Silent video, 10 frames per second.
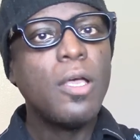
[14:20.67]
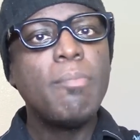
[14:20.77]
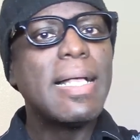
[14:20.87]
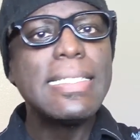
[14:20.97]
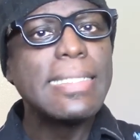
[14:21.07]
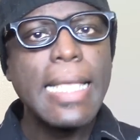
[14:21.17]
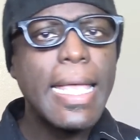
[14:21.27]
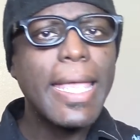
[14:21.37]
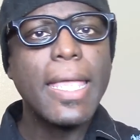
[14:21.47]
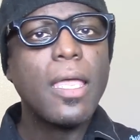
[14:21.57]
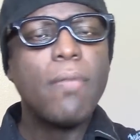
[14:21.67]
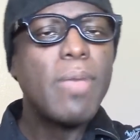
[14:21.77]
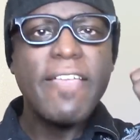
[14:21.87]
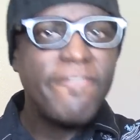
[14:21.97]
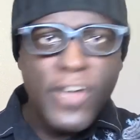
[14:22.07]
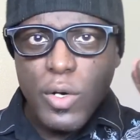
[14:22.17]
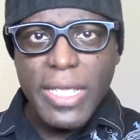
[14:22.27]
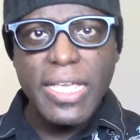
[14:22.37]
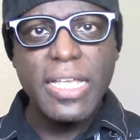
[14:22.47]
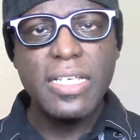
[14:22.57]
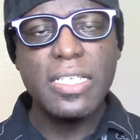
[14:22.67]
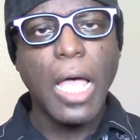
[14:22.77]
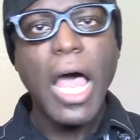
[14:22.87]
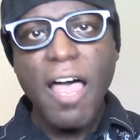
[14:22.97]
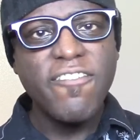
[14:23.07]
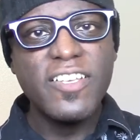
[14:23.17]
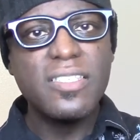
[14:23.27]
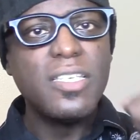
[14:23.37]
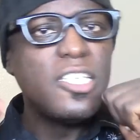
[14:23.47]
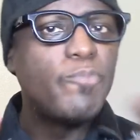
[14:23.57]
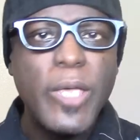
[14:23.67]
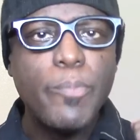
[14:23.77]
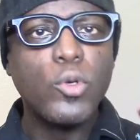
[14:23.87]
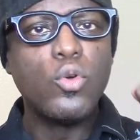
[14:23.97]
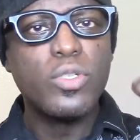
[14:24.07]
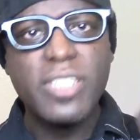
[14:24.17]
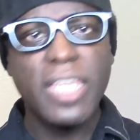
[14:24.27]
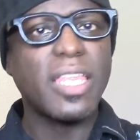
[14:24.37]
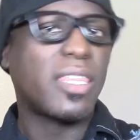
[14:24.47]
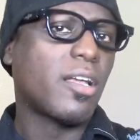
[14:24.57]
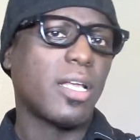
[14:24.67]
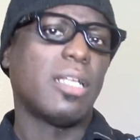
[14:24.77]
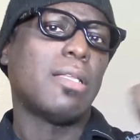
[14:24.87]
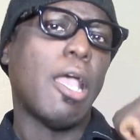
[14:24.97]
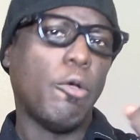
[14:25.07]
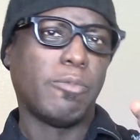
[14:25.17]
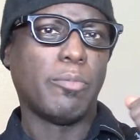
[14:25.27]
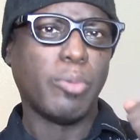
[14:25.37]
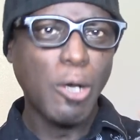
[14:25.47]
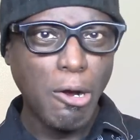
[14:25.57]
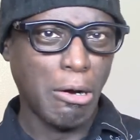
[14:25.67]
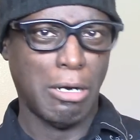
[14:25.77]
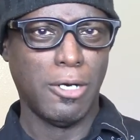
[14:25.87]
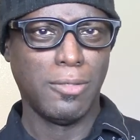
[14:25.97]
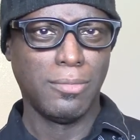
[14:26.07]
by voting into office, these people who say that they're going to help the poor,